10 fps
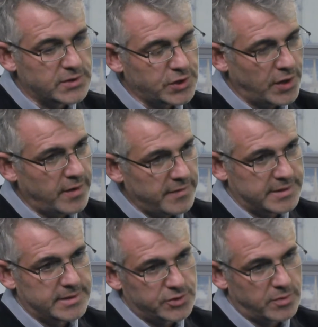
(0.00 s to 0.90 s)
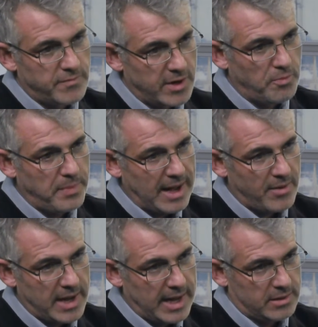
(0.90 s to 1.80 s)
turn this into a real
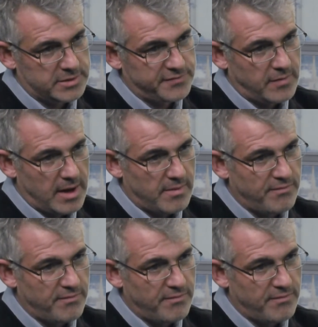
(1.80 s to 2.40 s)
powerhouse for our